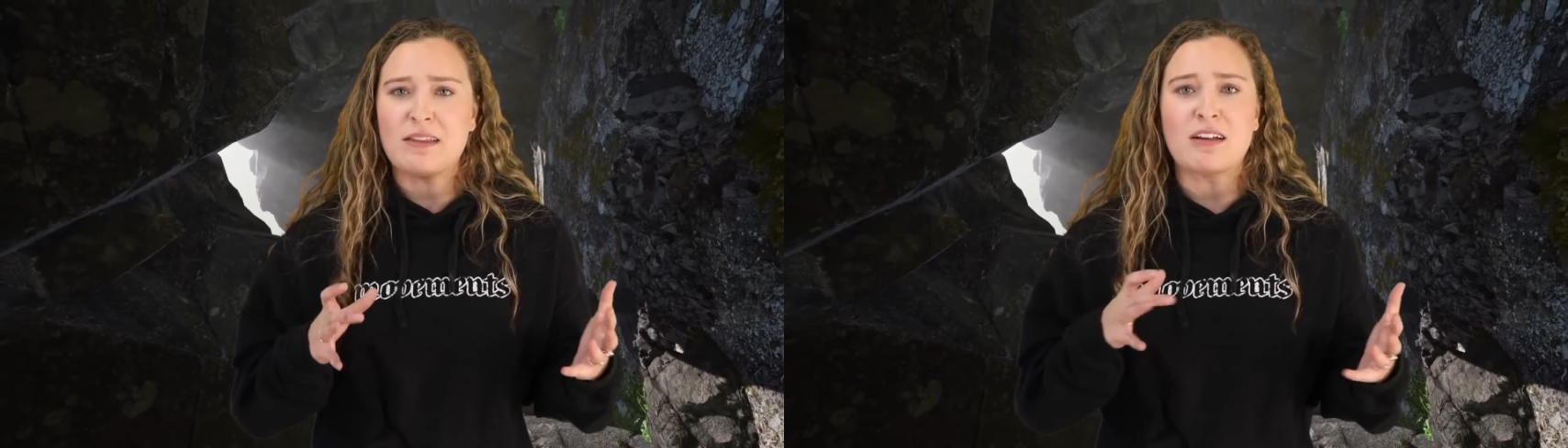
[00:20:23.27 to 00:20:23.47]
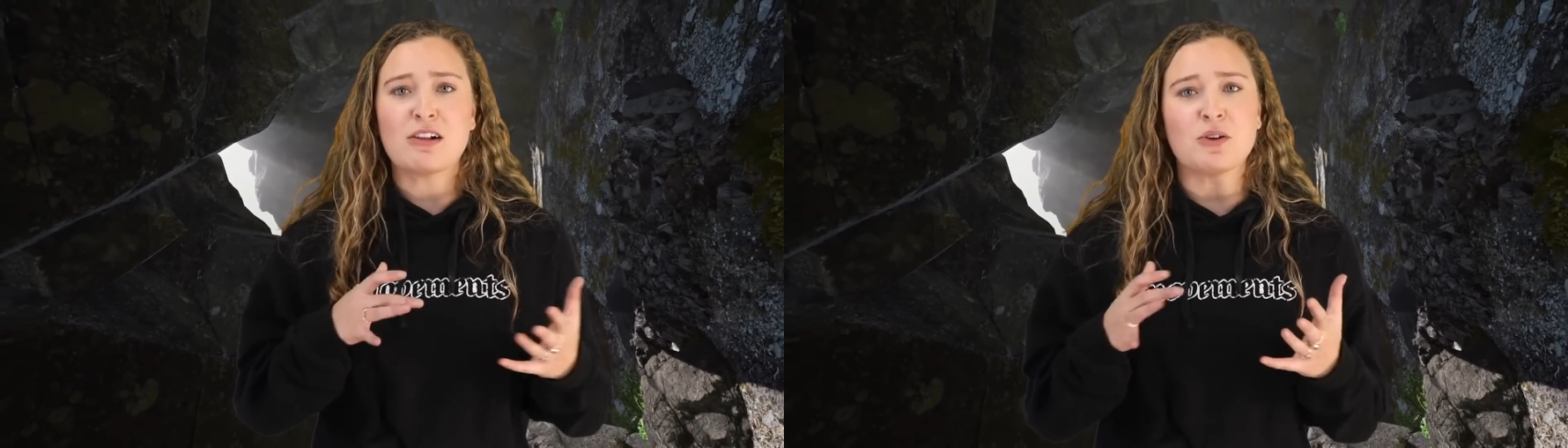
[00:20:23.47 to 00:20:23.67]

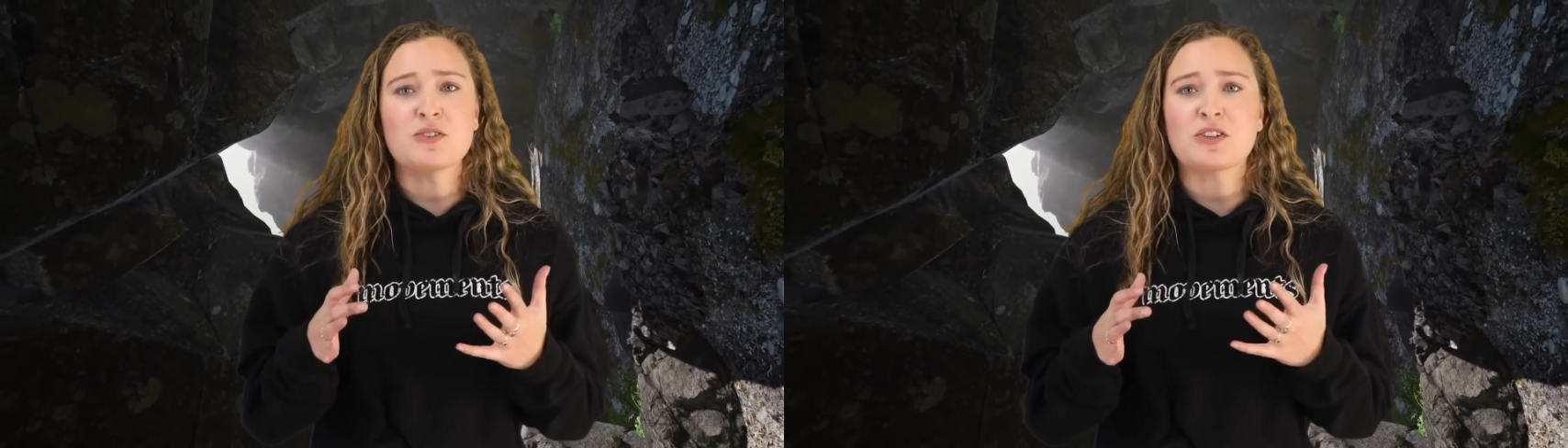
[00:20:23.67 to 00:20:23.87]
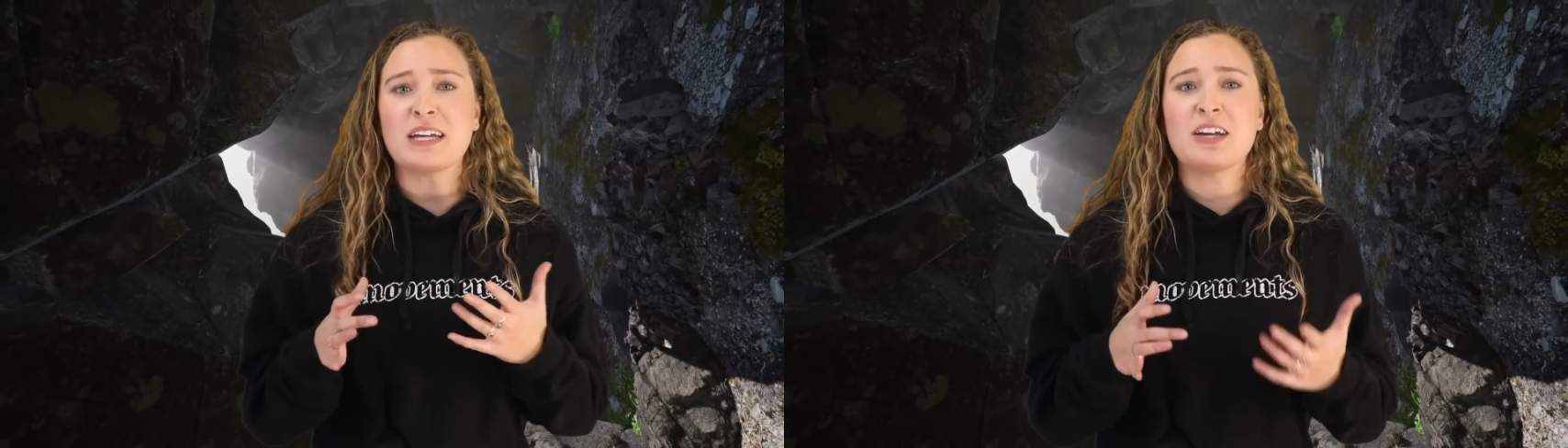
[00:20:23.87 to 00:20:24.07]
and the
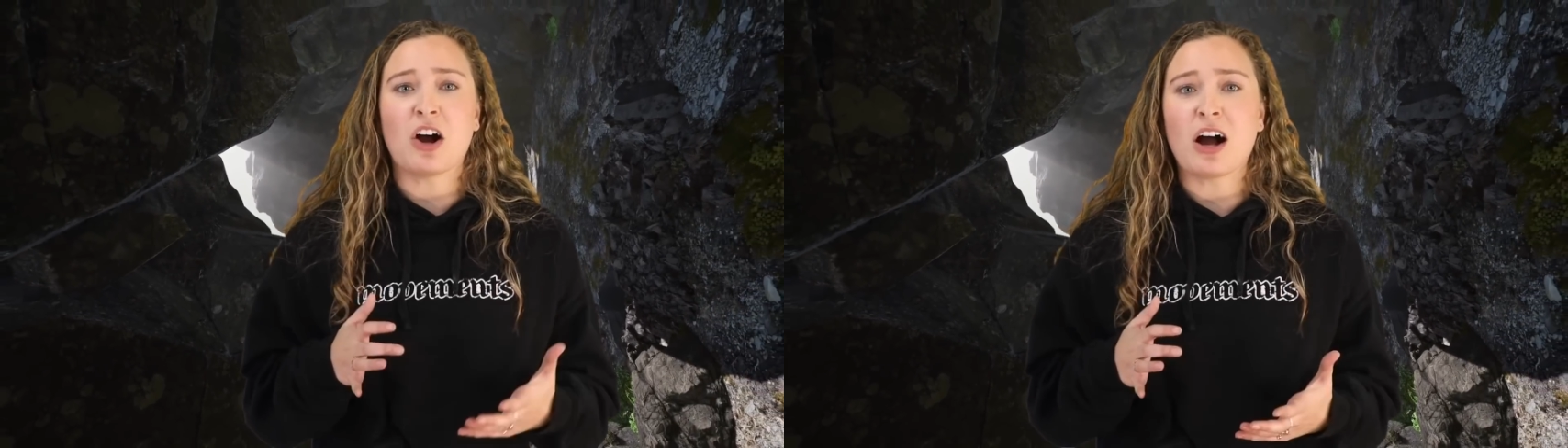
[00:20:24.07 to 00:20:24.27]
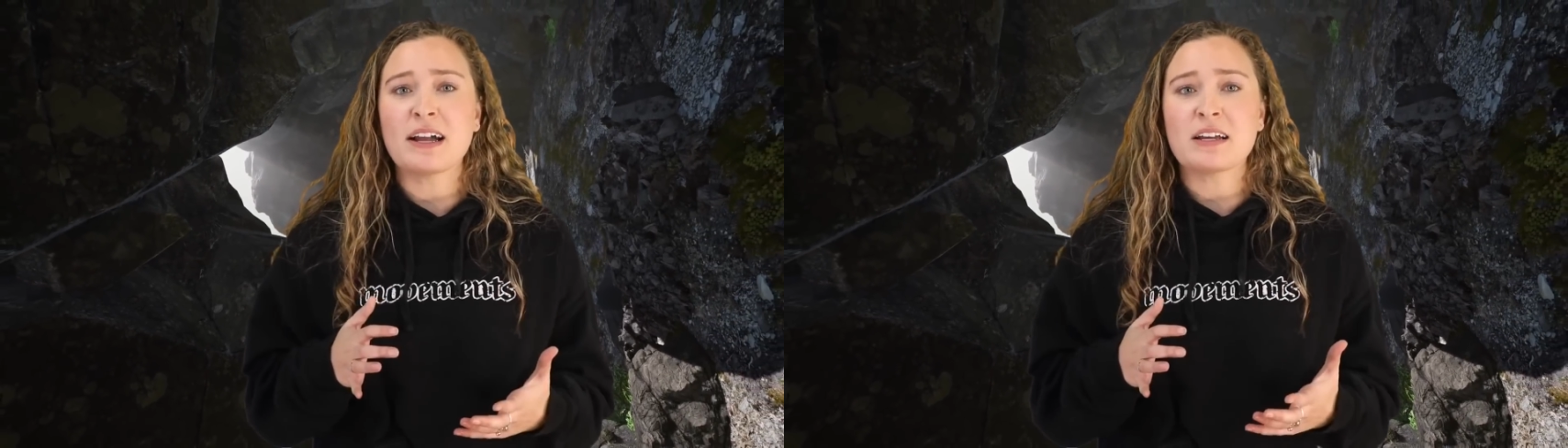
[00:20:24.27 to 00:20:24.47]
closer he
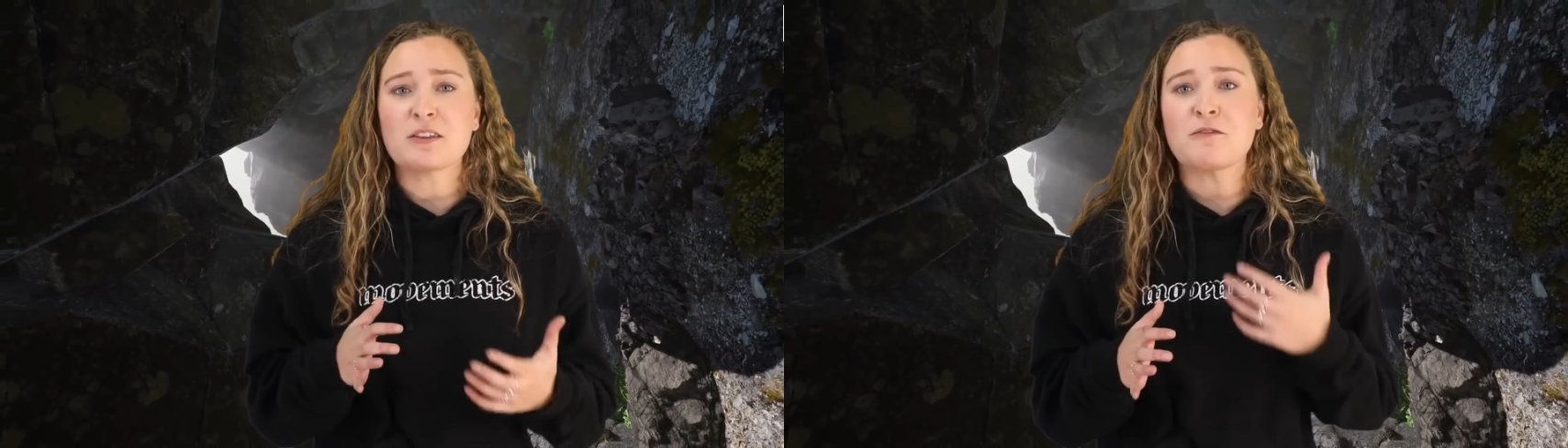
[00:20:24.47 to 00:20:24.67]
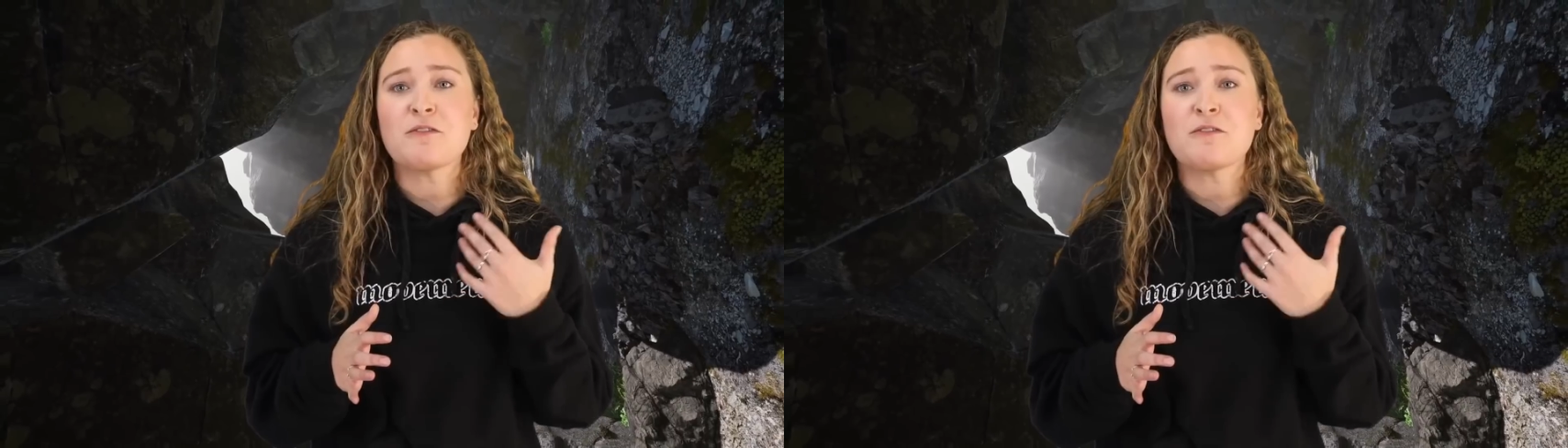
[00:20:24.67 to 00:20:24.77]
got, the